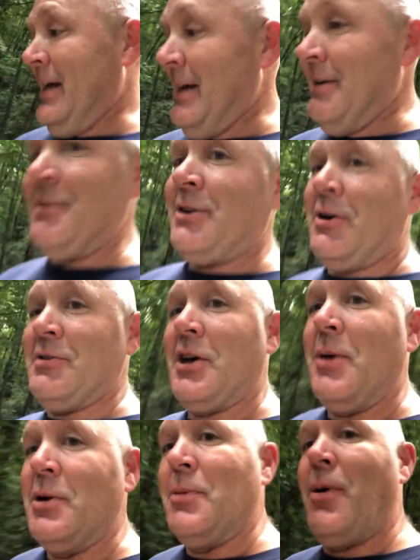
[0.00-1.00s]
it starts
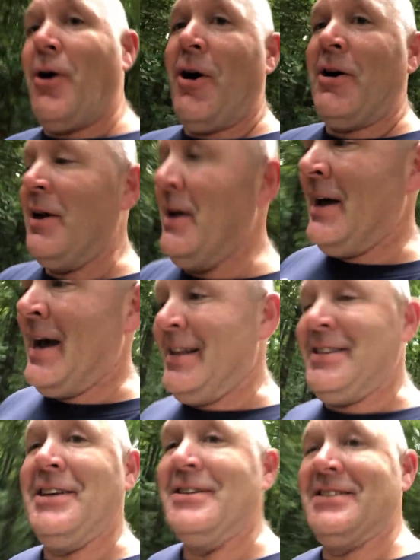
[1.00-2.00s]
coming apart
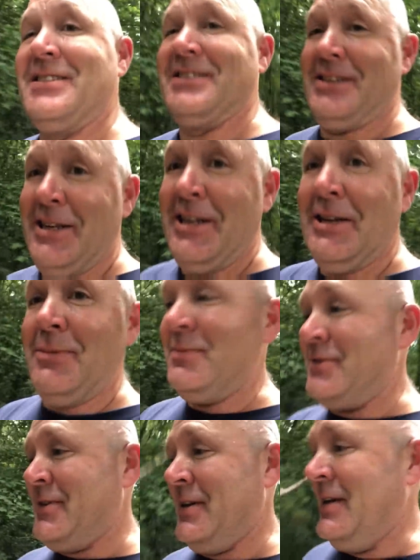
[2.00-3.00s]
at the
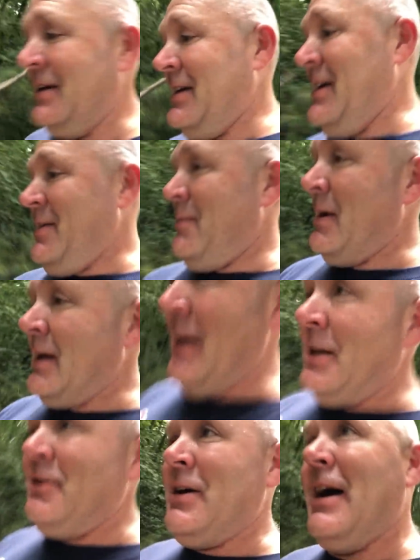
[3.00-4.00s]
seams.
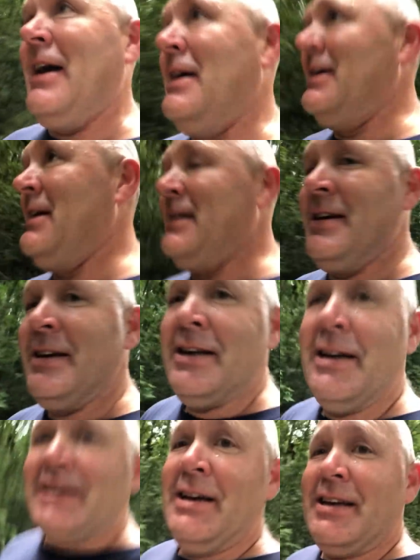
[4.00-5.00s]
Man, you got
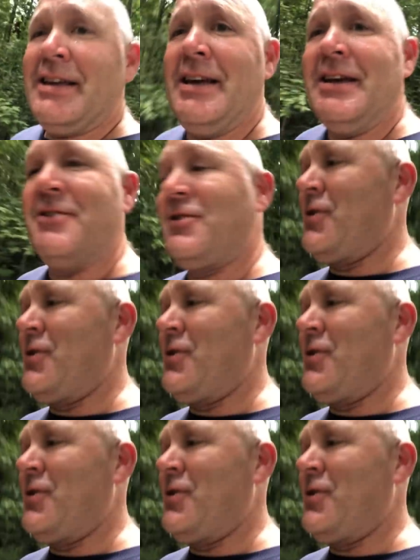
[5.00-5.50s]
kids